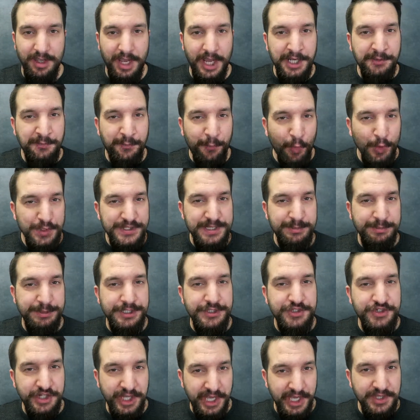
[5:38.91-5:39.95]
and
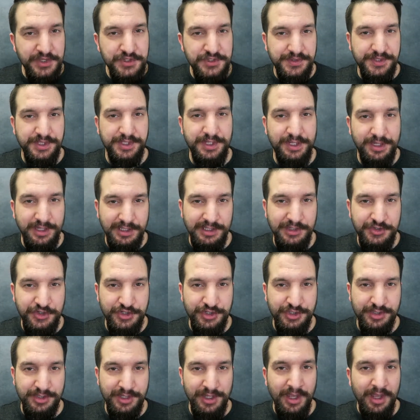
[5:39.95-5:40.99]
forcibly change the
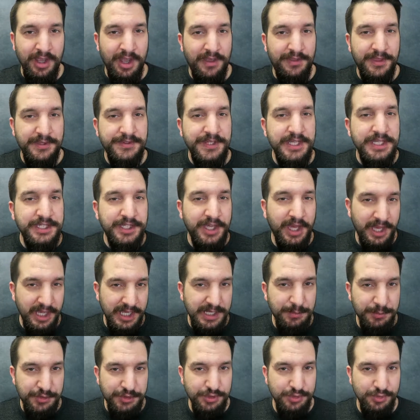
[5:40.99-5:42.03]
culture that they
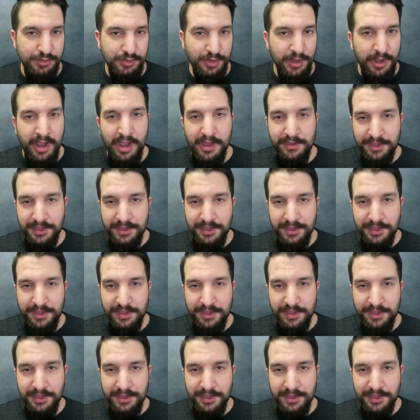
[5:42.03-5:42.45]
came to,